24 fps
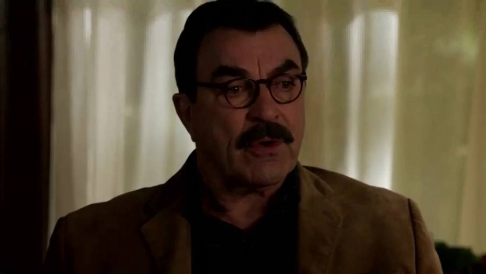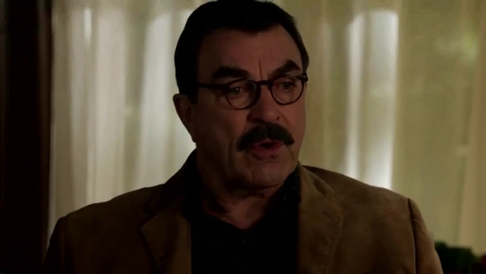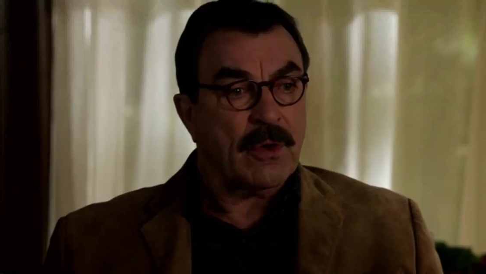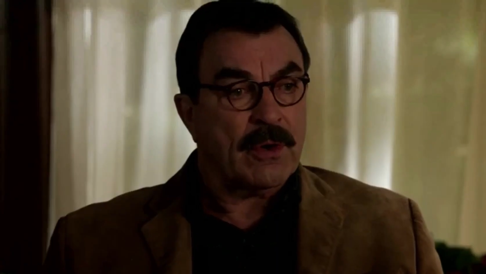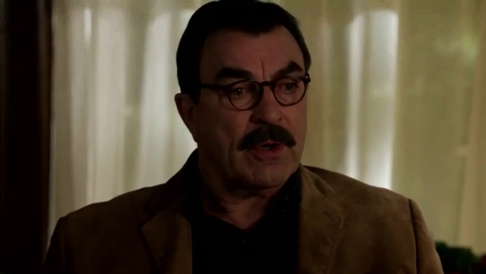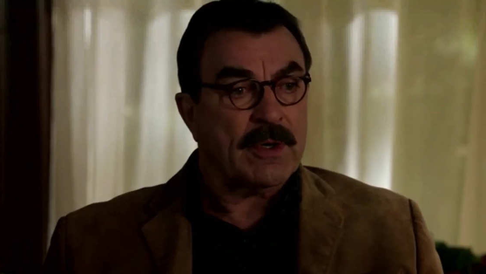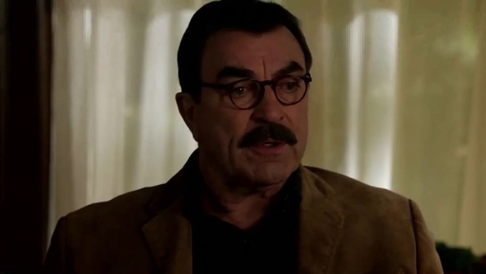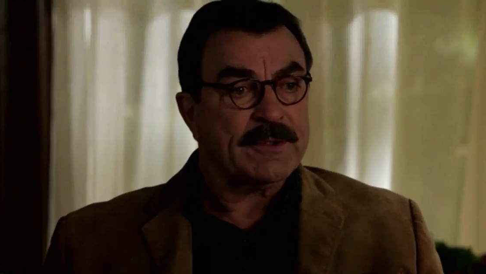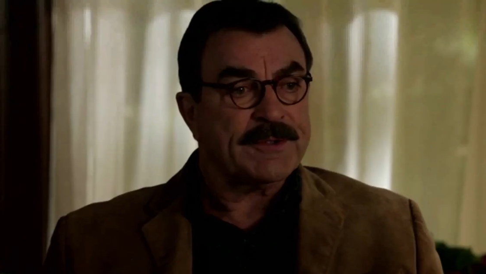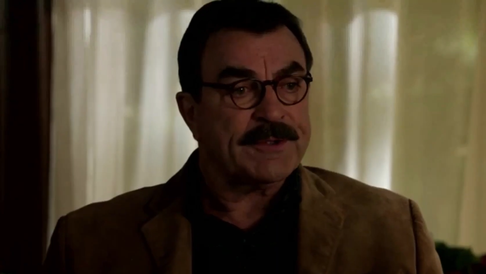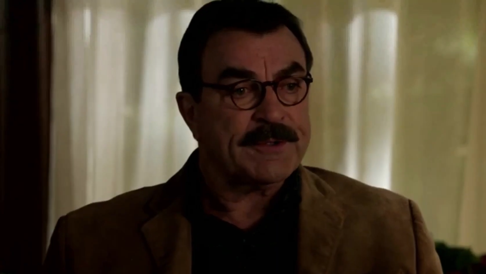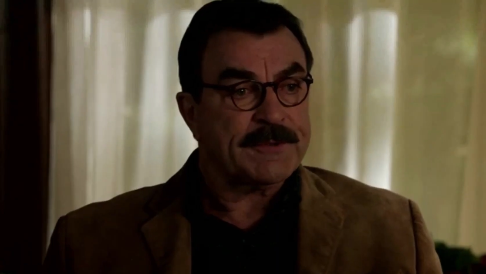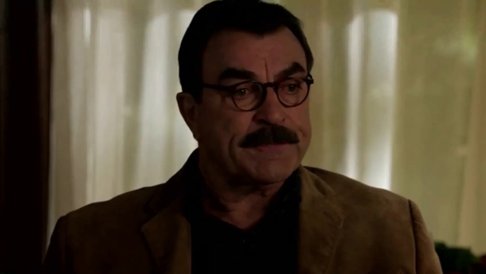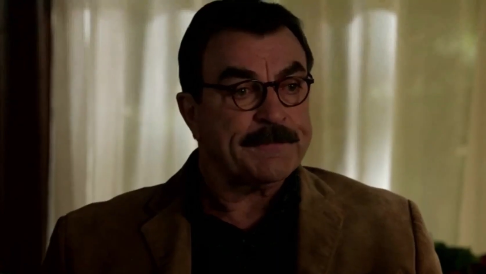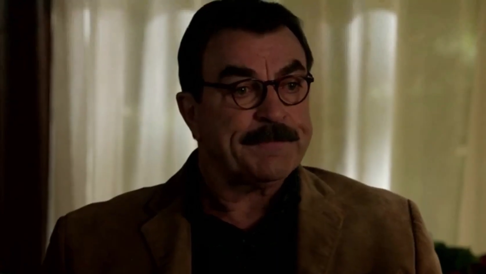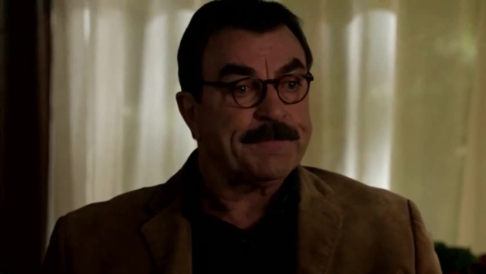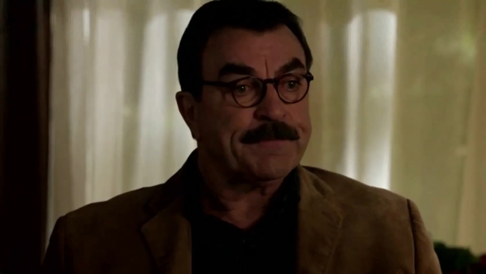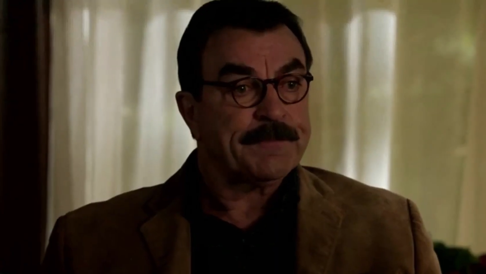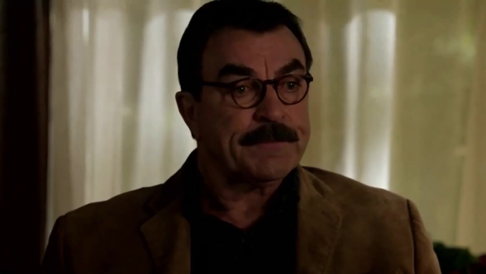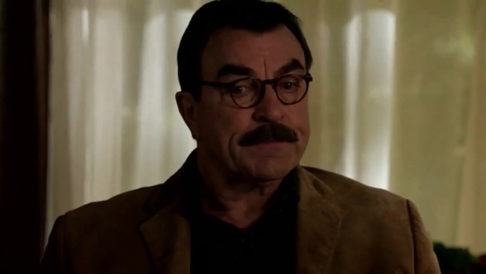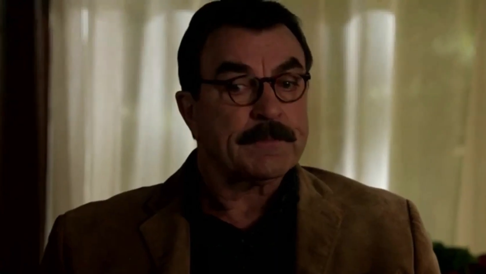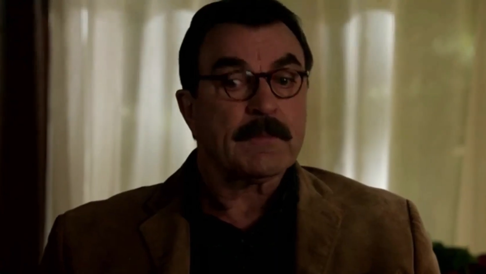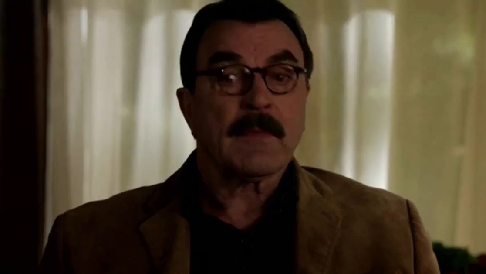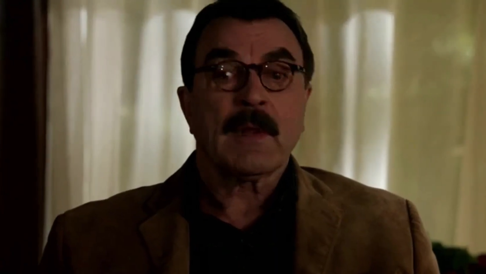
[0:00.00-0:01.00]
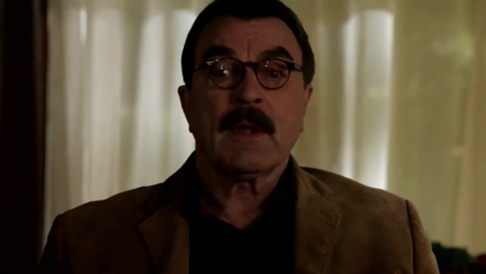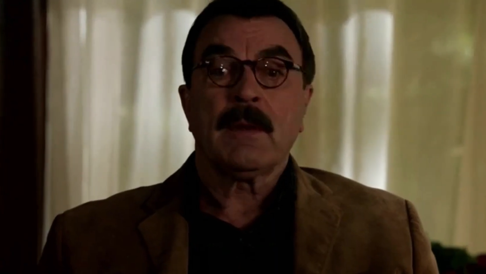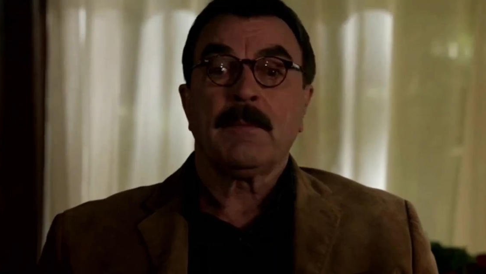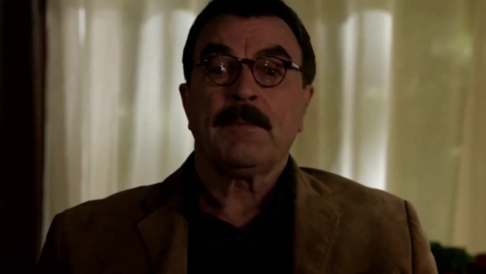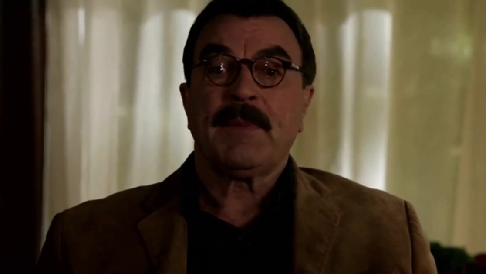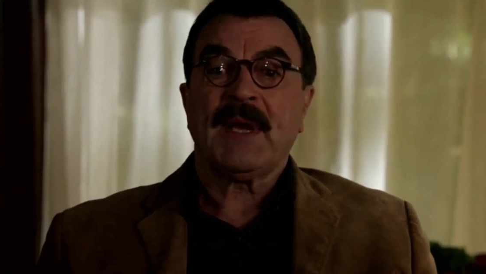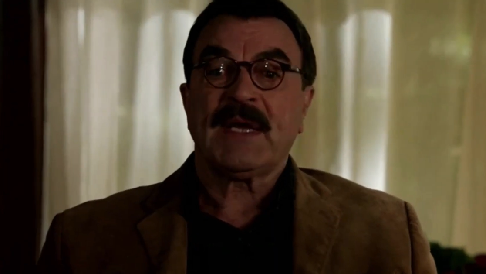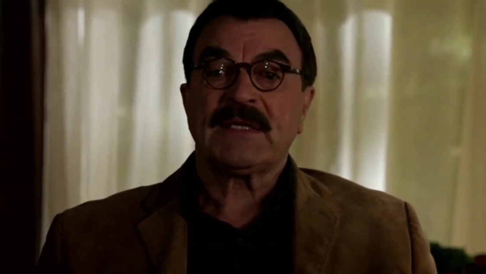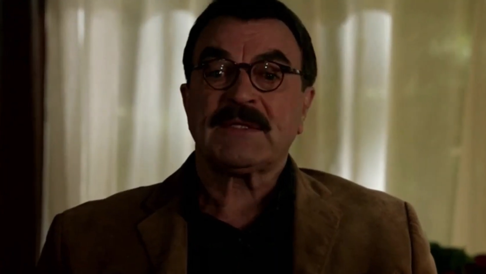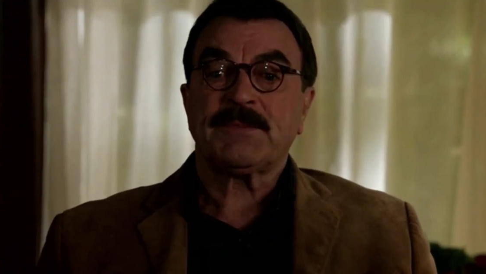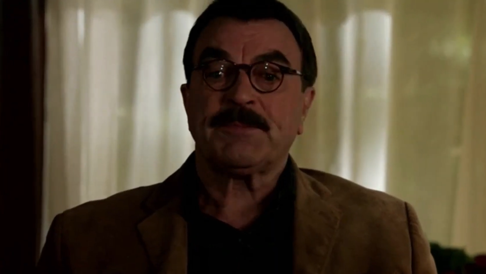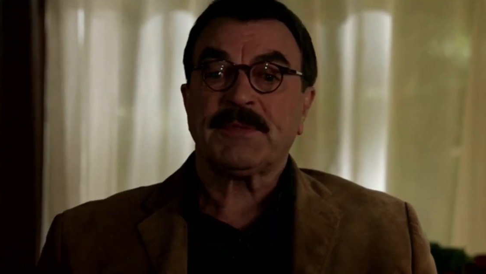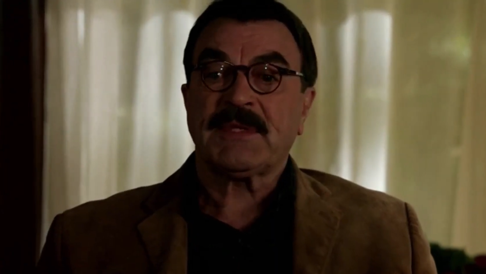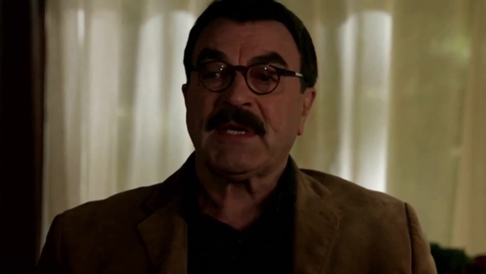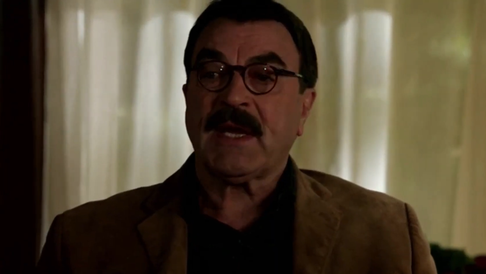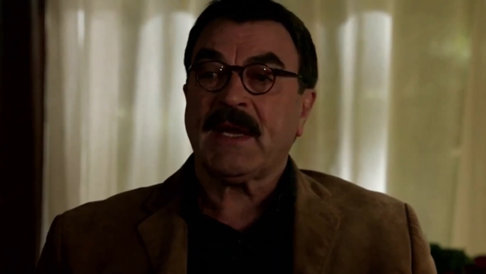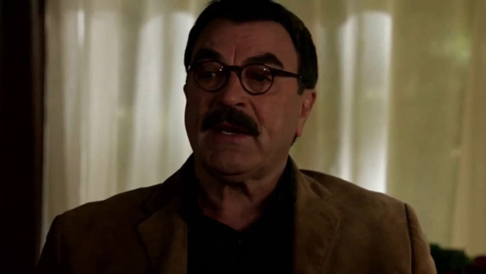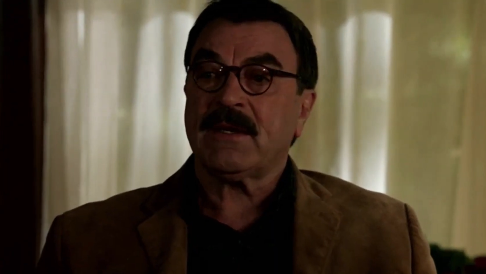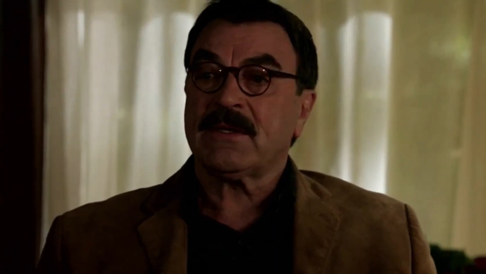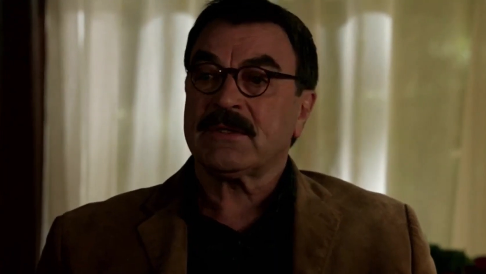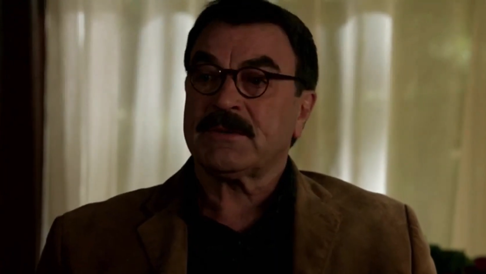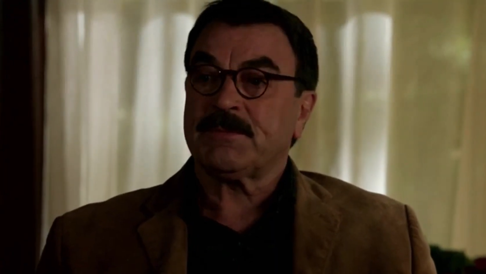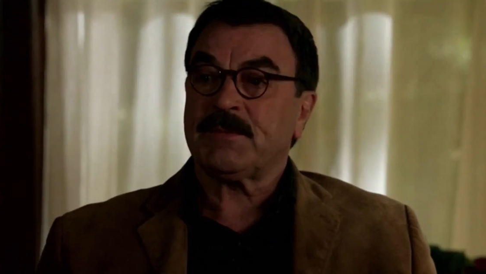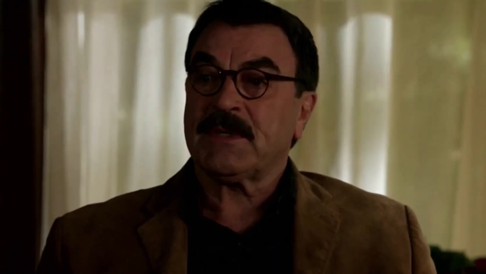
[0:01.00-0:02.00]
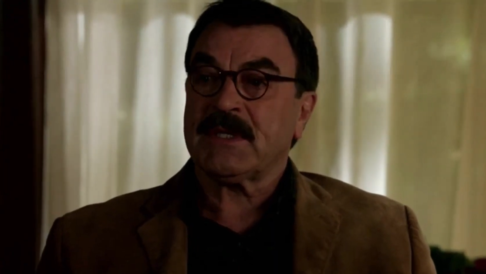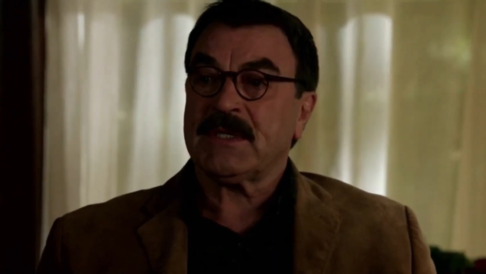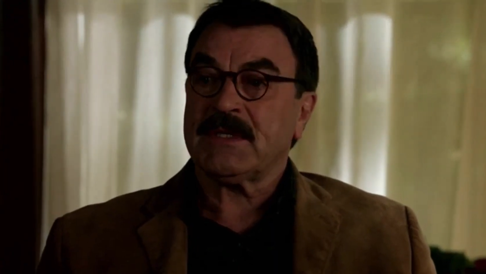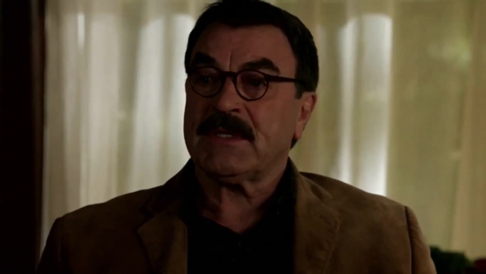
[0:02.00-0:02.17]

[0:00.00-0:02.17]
to your corners. Pass the potatoes,